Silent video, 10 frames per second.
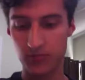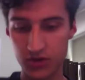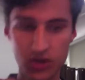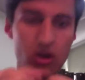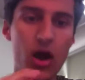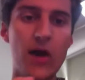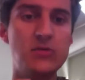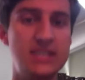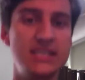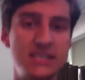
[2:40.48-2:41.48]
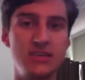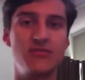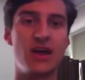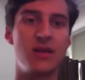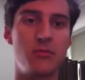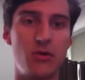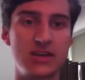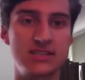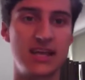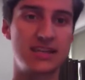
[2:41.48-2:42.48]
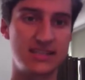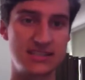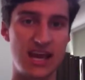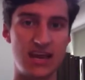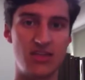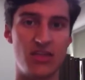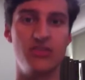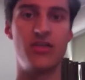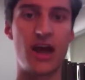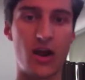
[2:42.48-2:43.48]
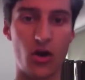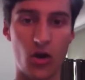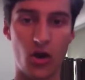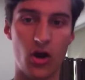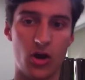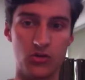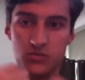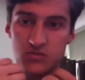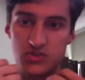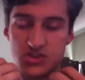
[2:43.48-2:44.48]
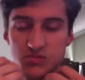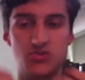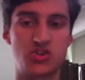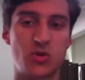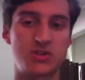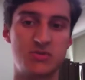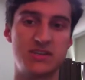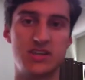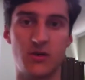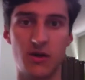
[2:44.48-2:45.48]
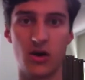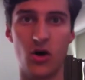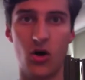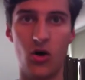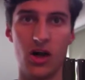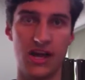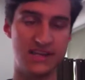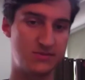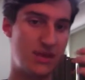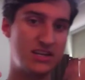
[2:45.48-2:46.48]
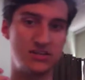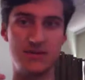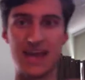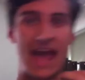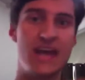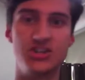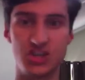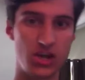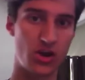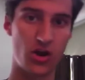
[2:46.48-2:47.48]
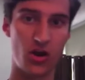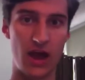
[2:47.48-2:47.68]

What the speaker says: You know how DC fanboys like to say that their source material is meant to be edgier,